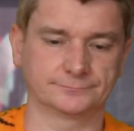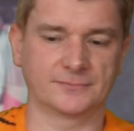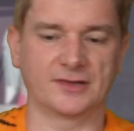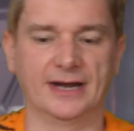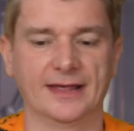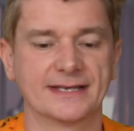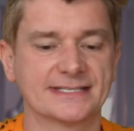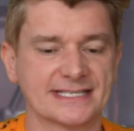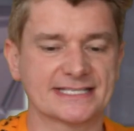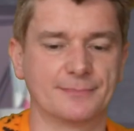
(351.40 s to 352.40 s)
Alright, that's
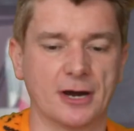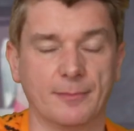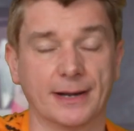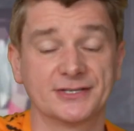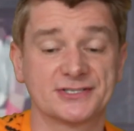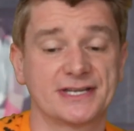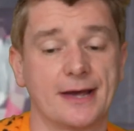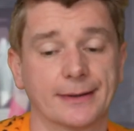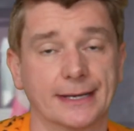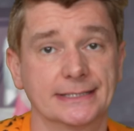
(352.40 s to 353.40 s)
the smile punch. Now
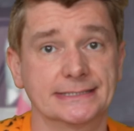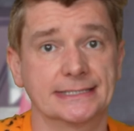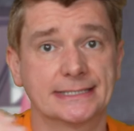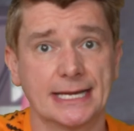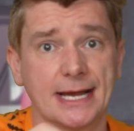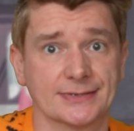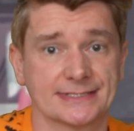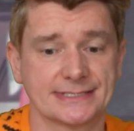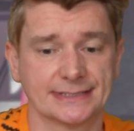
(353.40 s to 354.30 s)
we're going to do the nose.